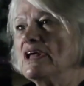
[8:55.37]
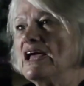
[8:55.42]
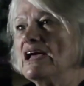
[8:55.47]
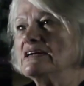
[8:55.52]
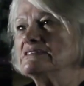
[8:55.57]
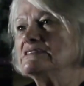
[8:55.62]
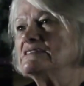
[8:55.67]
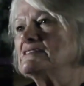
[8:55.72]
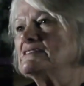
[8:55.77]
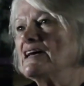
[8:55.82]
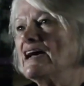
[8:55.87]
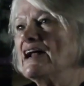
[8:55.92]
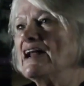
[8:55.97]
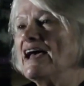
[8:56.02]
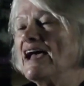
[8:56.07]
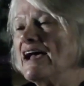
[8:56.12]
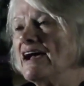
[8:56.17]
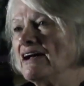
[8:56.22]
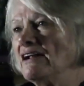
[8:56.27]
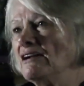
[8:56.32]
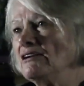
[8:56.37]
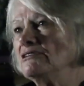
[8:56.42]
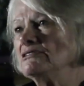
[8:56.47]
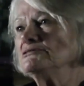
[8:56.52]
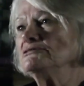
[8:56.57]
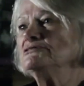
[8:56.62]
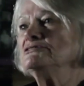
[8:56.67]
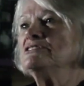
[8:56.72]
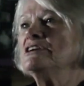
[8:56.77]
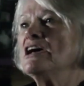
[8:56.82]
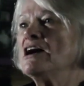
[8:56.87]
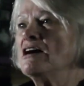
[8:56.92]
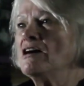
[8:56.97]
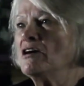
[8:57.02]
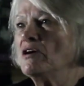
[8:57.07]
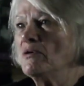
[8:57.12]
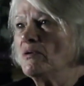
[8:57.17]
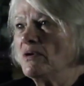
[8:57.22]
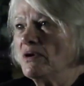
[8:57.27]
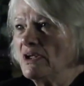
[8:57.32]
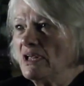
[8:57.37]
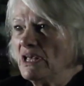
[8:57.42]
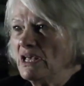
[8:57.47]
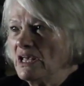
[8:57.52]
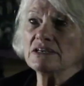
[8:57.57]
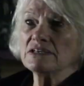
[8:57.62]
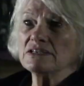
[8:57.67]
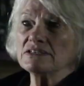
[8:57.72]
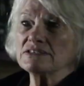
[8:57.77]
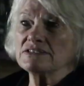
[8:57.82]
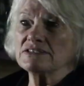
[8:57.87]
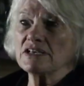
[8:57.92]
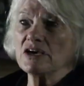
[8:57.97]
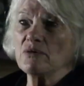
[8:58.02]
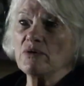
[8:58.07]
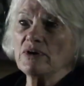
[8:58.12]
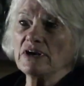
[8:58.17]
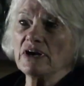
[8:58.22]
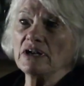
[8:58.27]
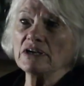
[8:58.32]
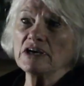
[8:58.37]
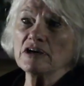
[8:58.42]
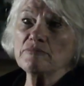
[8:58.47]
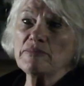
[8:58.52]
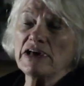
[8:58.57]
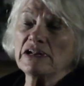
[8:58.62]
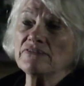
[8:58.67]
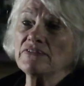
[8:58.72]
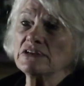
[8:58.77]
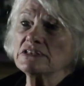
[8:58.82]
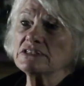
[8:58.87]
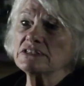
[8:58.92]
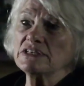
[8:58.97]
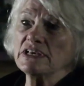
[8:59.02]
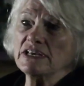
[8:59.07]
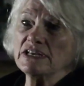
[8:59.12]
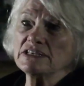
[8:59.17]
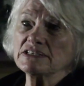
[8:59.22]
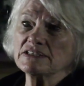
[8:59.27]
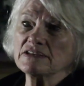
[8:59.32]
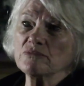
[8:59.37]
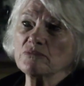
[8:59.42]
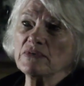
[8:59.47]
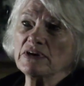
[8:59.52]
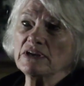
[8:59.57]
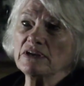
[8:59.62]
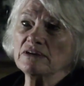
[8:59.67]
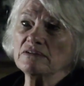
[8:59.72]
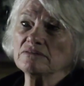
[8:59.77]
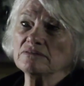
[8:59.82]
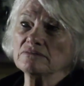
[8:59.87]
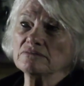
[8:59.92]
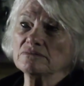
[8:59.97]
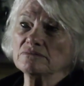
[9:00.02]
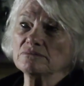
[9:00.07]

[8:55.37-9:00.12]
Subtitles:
and said, "Hell no." So we all got out of our seats and we